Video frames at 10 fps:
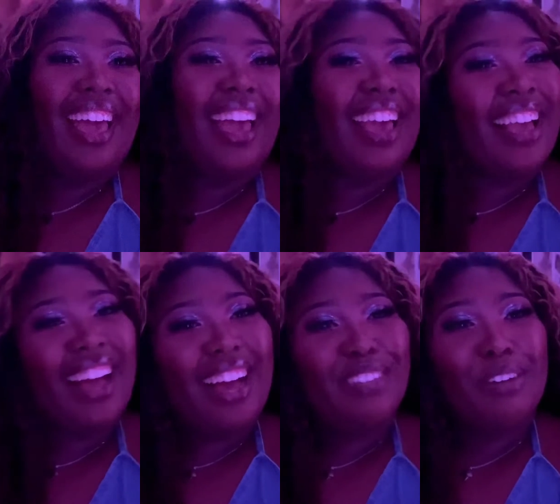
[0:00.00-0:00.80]
Hey
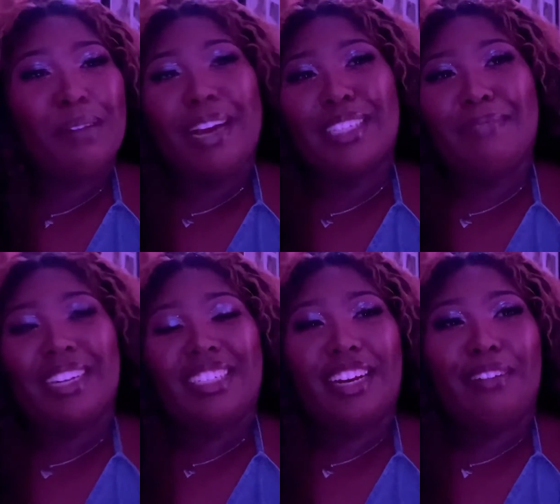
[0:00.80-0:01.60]
guys, welcome back to
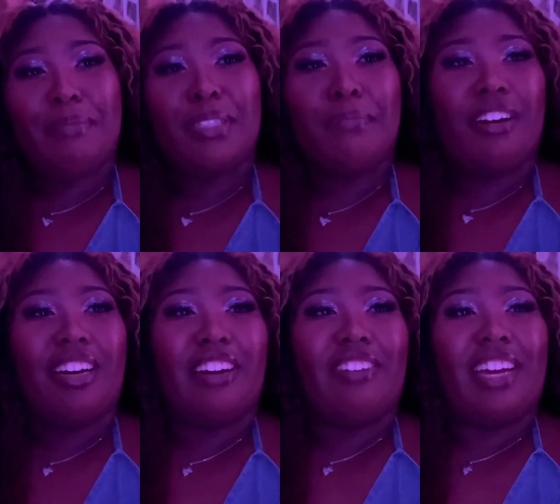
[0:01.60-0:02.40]
my channel. I'm
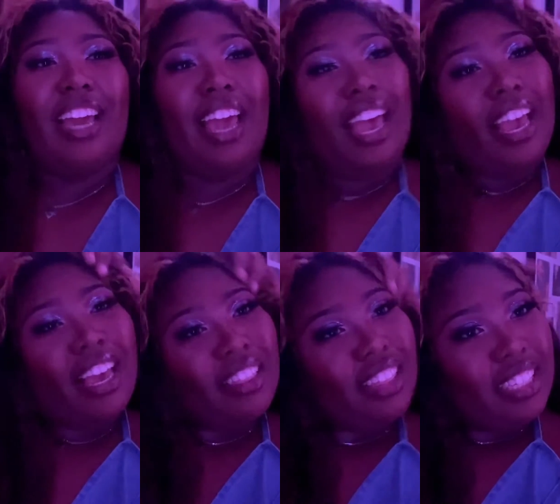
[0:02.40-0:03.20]
Samara Nairee,
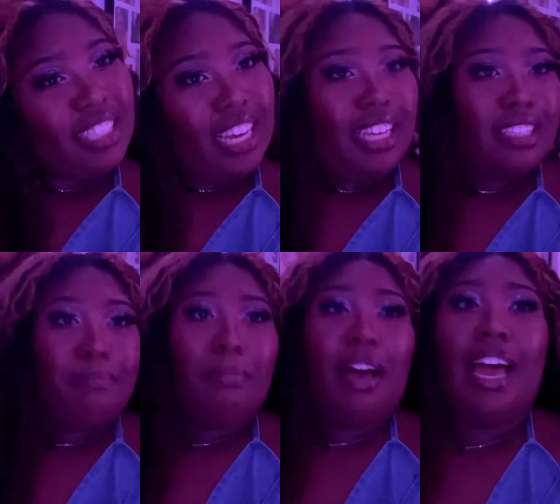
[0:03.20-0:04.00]
and this
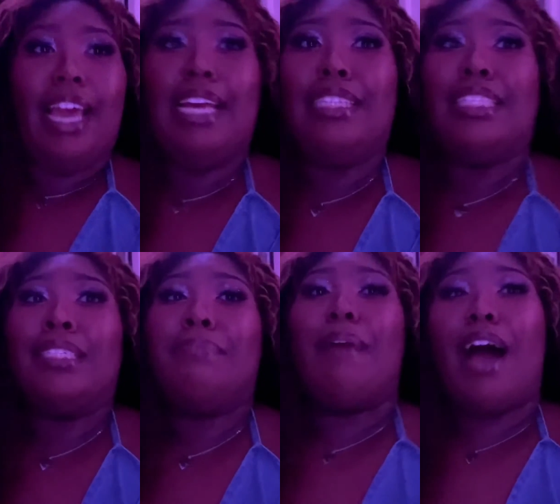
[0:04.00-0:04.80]
is my
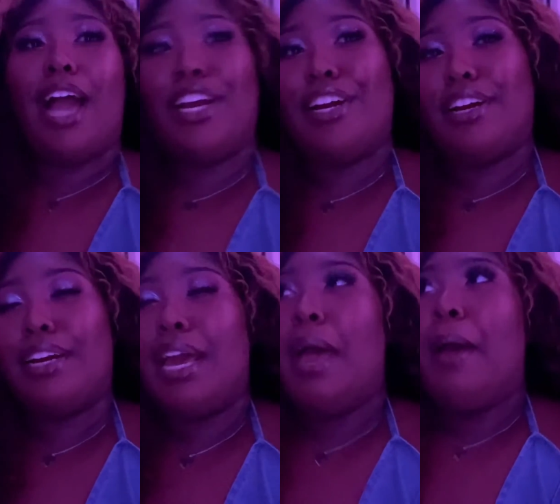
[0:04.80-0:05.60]

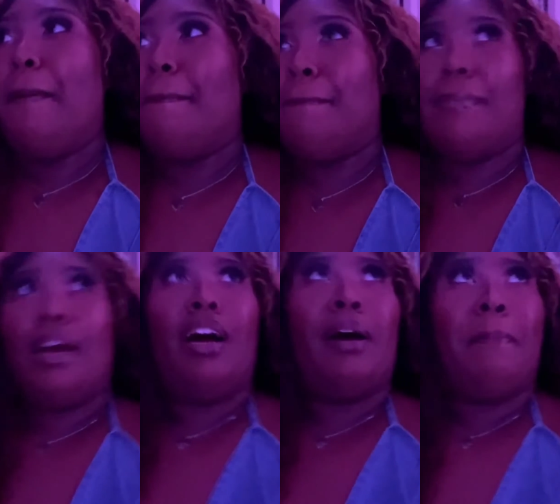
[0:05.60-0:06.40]
inspired
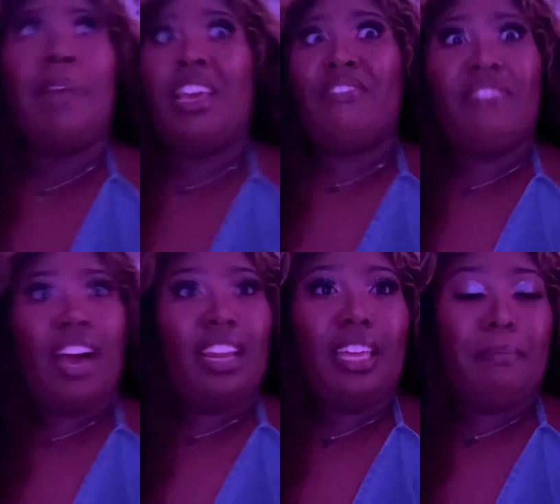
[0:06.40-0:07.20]

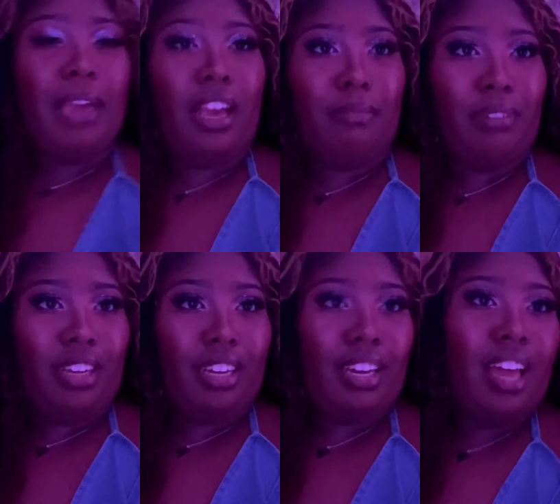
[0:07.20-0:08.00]
P-Valley makeup
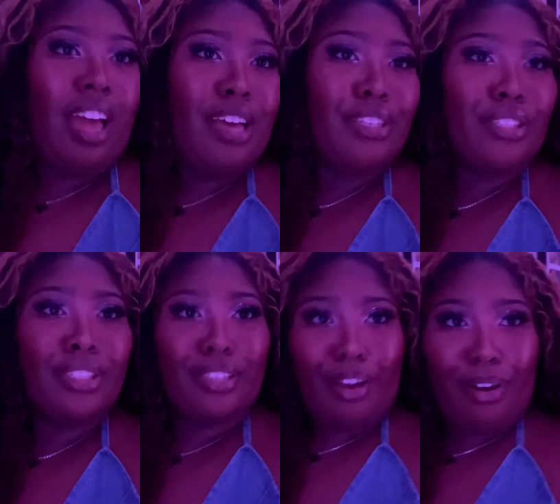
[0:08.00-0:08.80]
look.
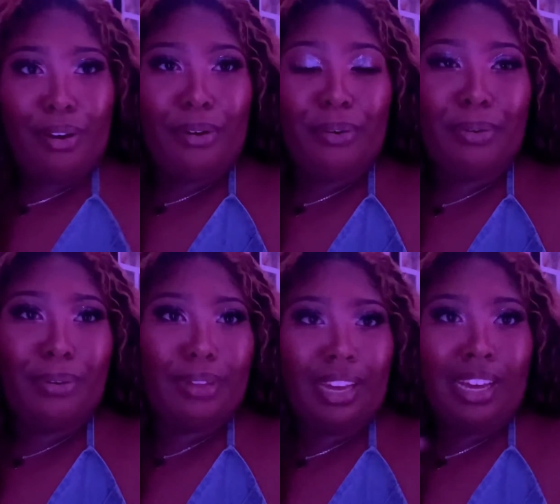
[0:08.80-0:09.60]

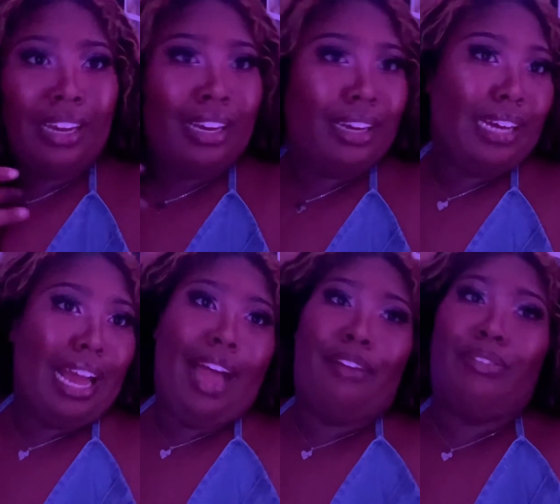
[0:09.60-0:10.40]
So
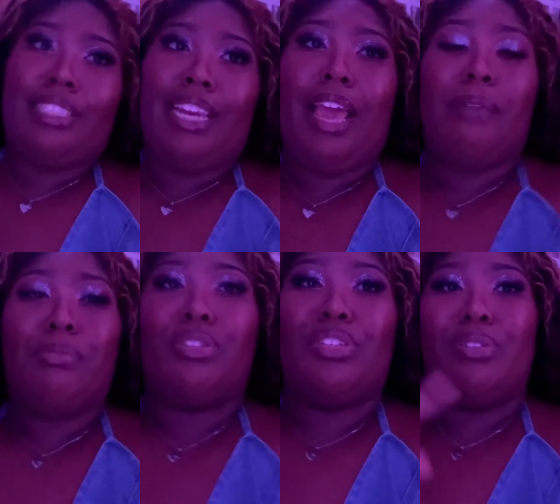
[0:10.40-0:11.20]
I wasn't
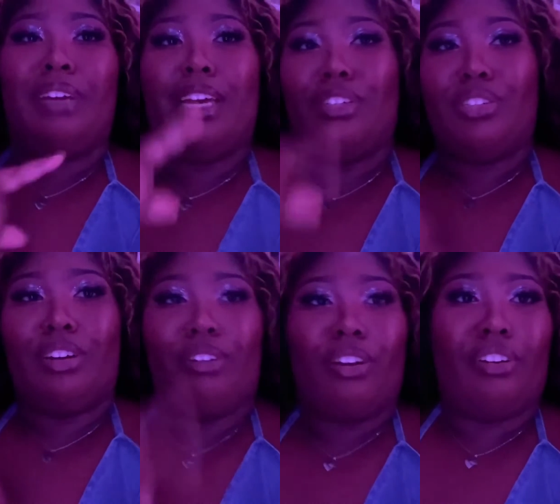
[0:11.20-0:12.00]
able to do an
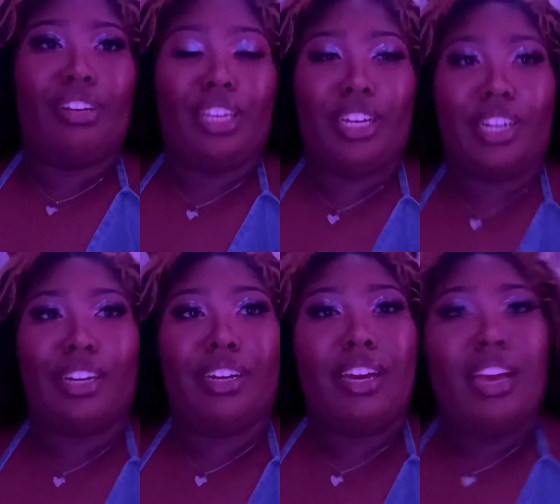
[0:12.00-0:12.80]
intro earlier.